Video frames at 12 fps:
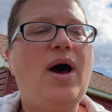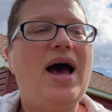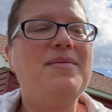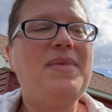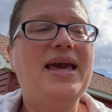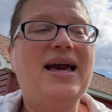I
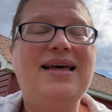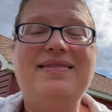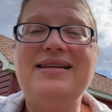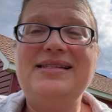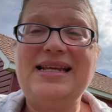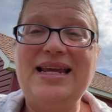may cut
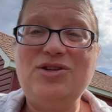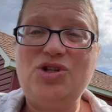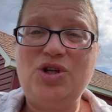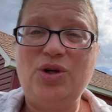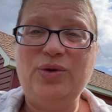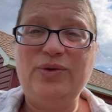this
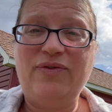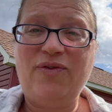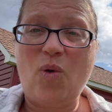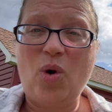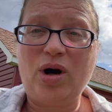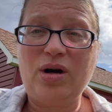into
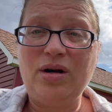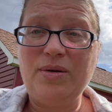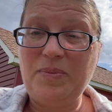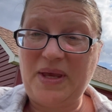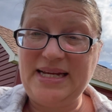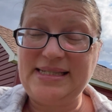4
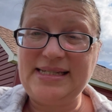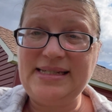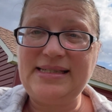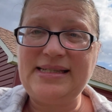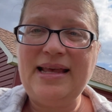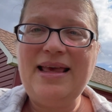
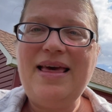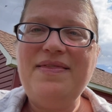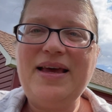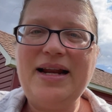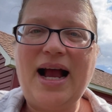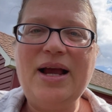pieces,
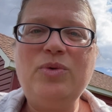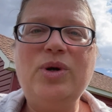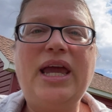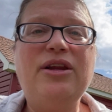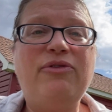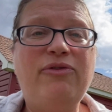then I will
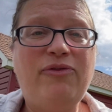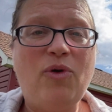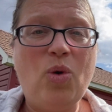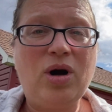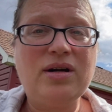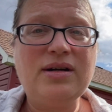get
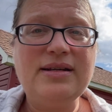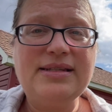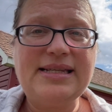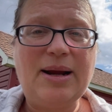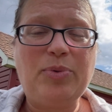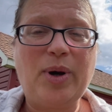4
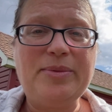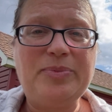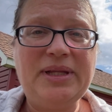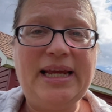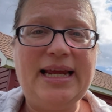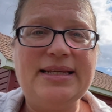separate
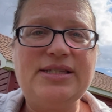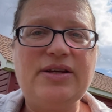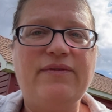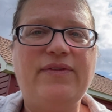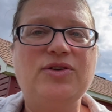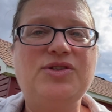plants
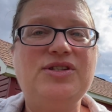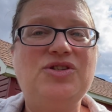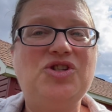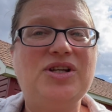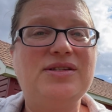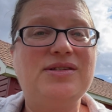versus
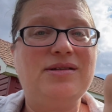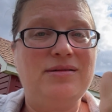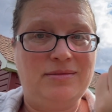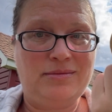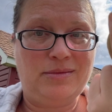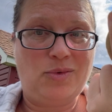just
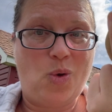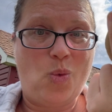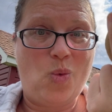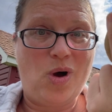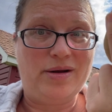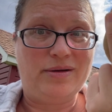
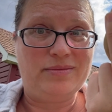1.